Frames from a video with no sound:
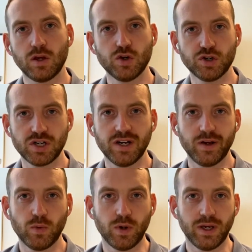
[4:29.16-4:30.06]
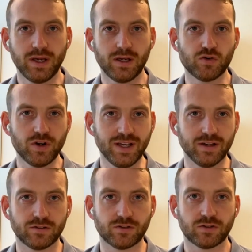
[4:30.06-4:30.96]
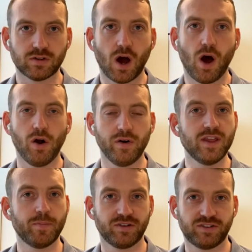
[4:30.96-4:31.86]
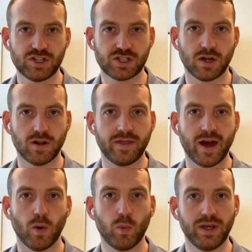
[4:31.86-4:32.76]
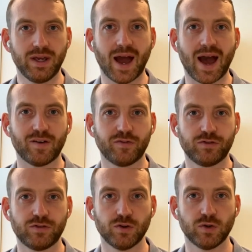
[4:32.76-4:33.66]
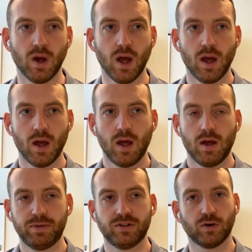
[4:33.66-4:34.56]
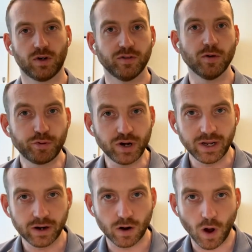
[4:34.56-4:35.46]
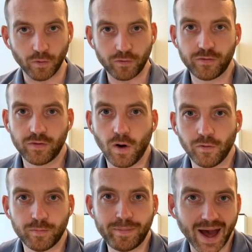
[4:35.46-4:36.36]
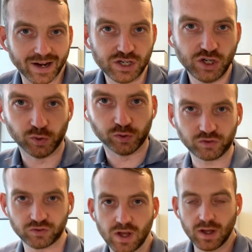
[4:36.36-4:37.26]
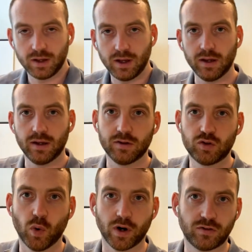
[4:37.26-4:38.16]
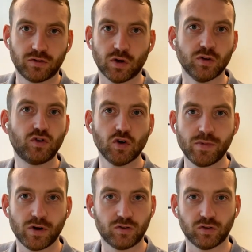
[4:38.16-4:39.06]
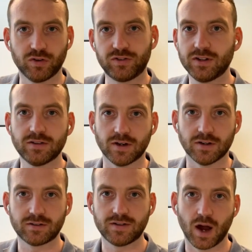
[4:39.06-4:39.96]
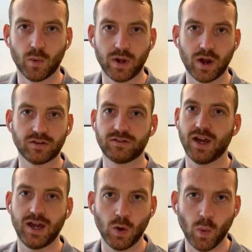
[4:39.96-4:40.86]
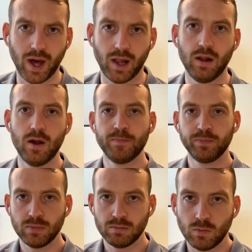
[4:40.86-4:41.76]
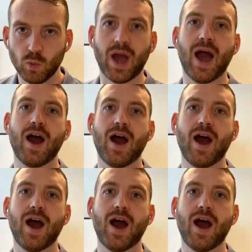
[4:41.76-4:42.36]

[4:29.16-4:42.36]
Usually, we Greens are in the position that we have to be sort of the bringer of bad news towards consumers or citizens, that we are saying, well, we